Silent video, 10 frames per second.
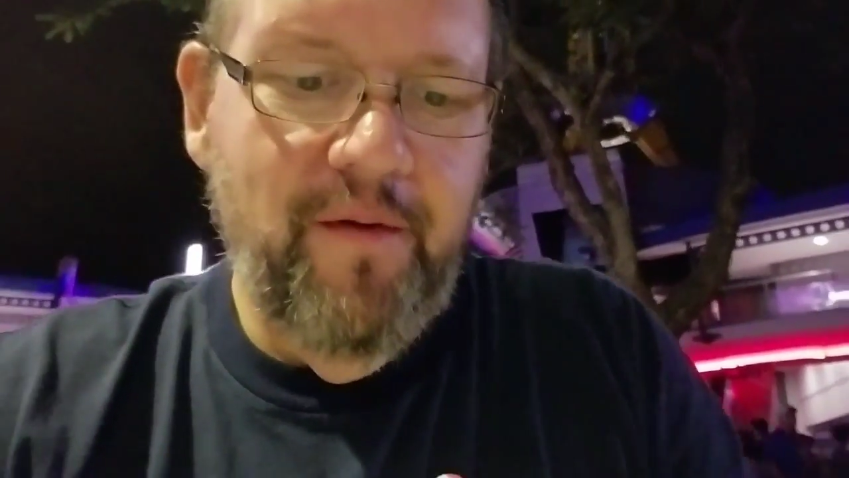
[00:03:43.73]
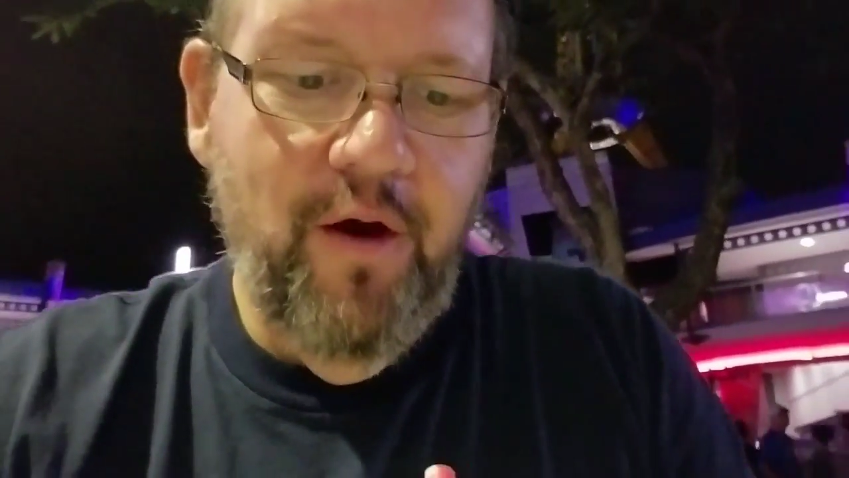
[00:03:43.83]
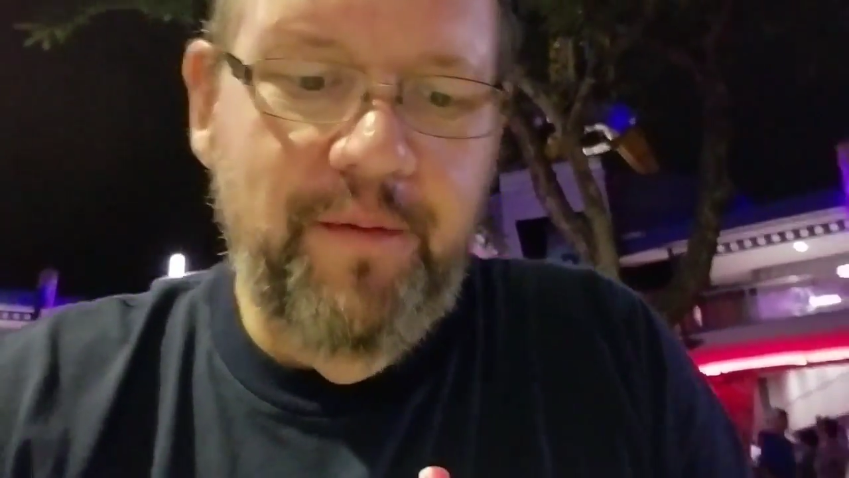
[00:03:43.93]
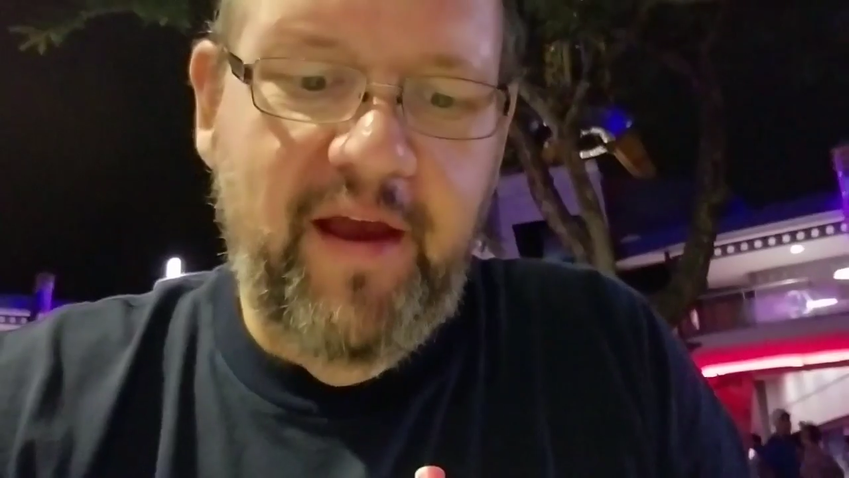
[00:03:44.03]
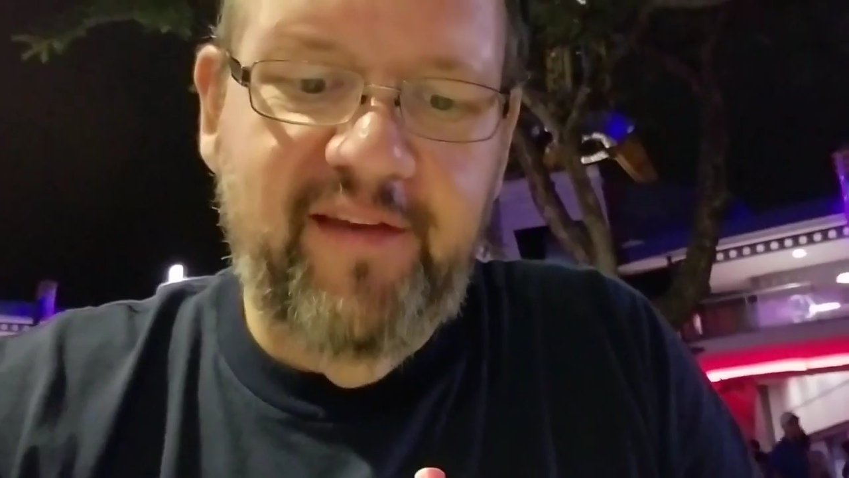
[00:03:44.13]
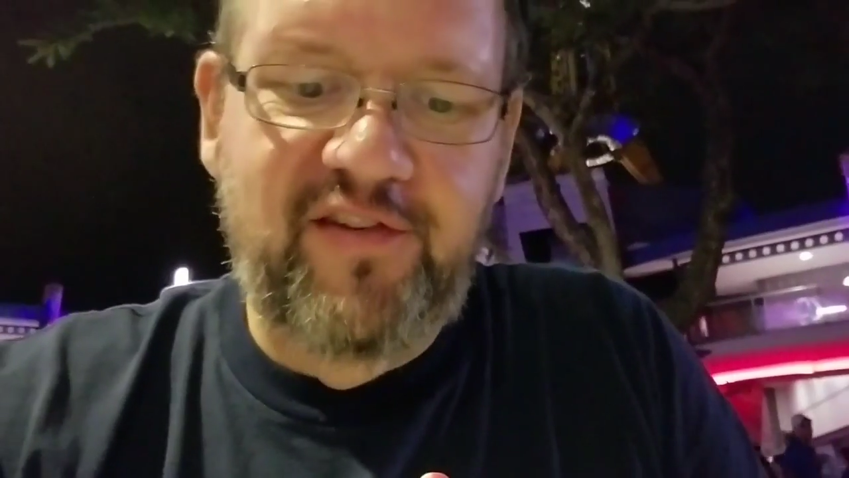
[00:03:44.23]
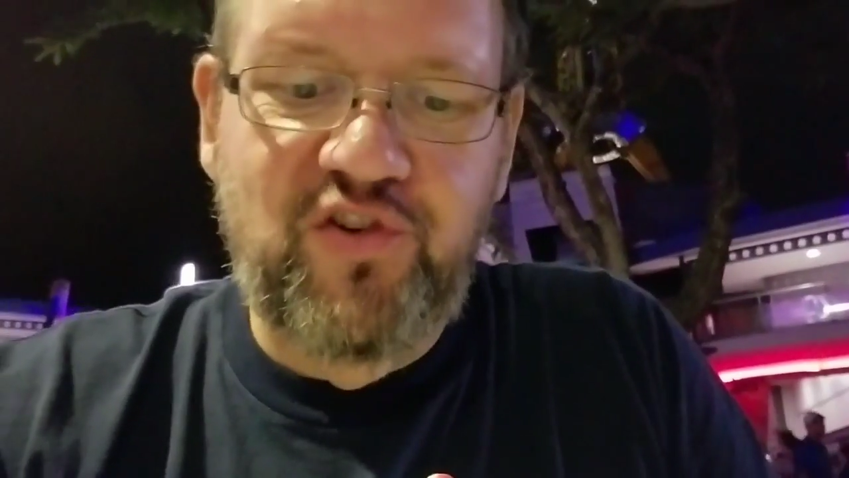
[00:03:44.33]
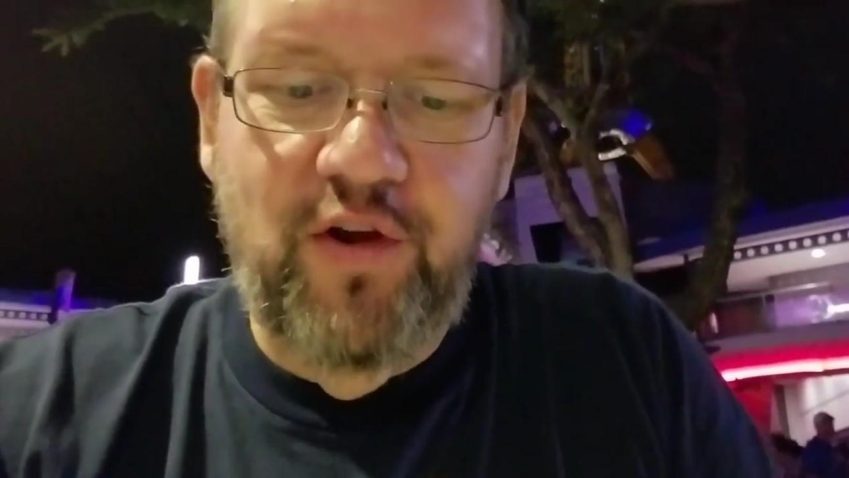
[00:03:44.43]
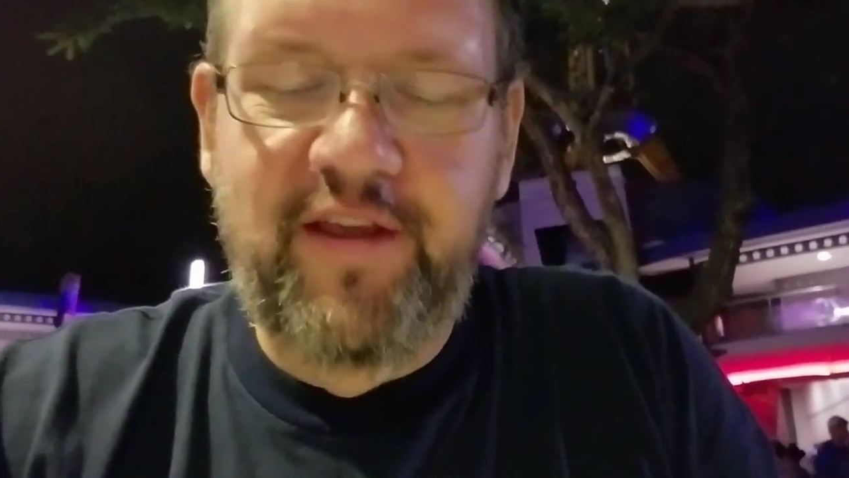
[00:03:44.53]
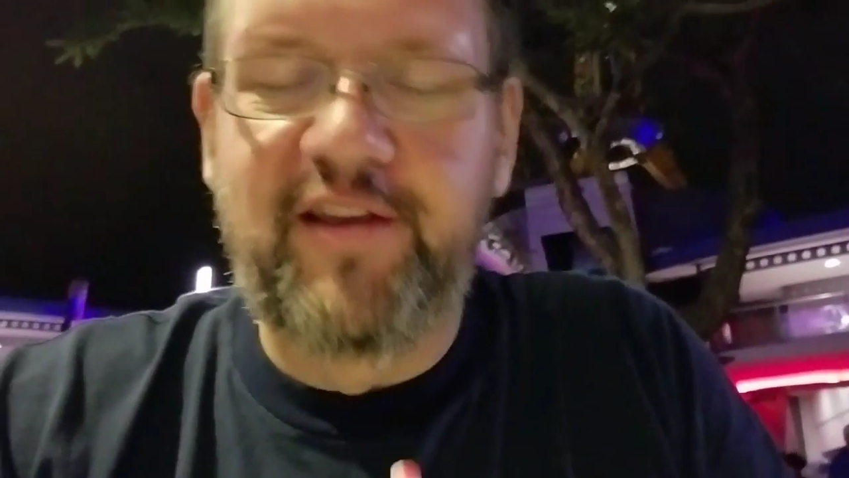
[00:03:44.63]
Hope you guys
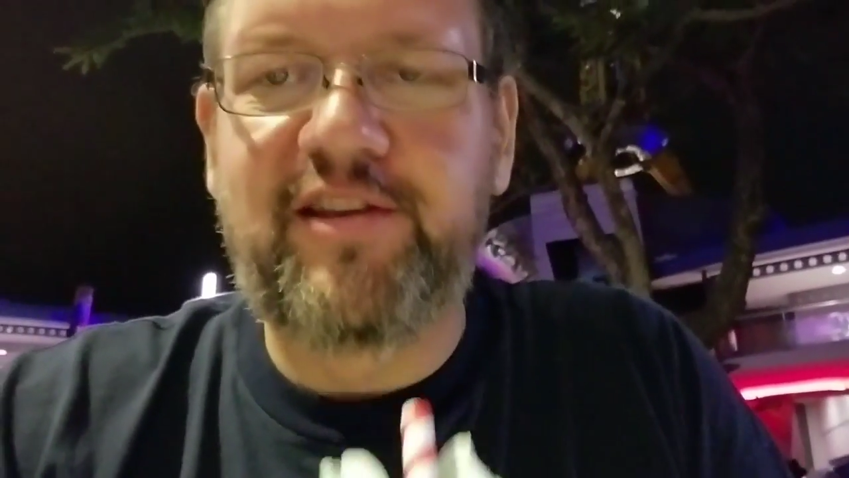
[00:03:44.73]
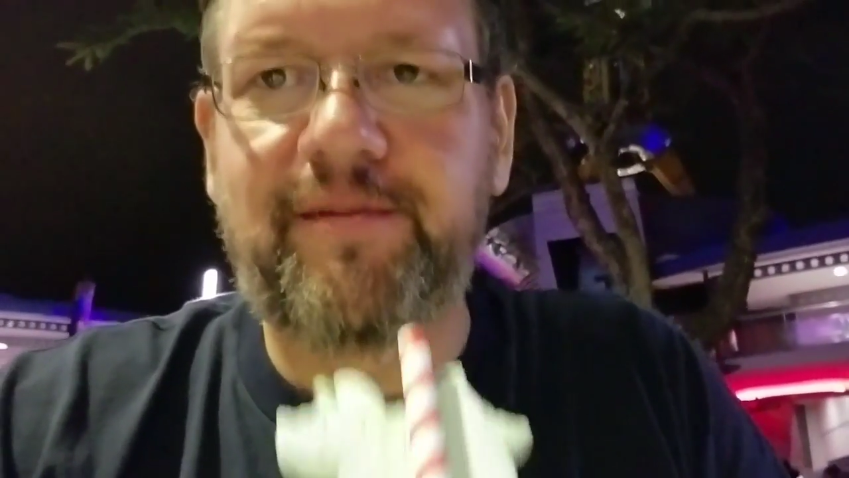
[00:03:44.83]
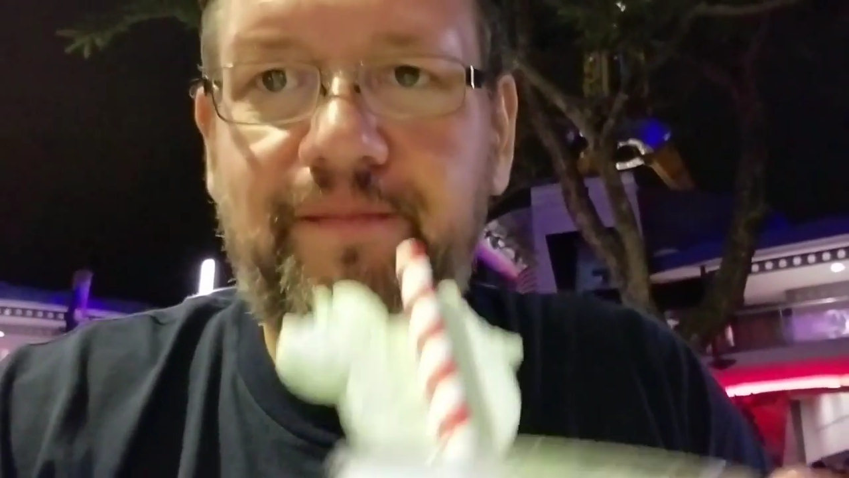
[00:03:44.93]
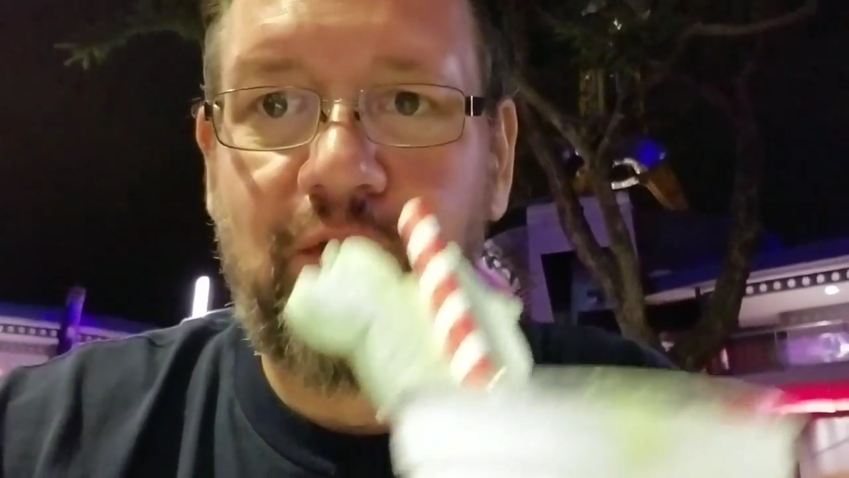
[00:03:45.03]
enjoyed this.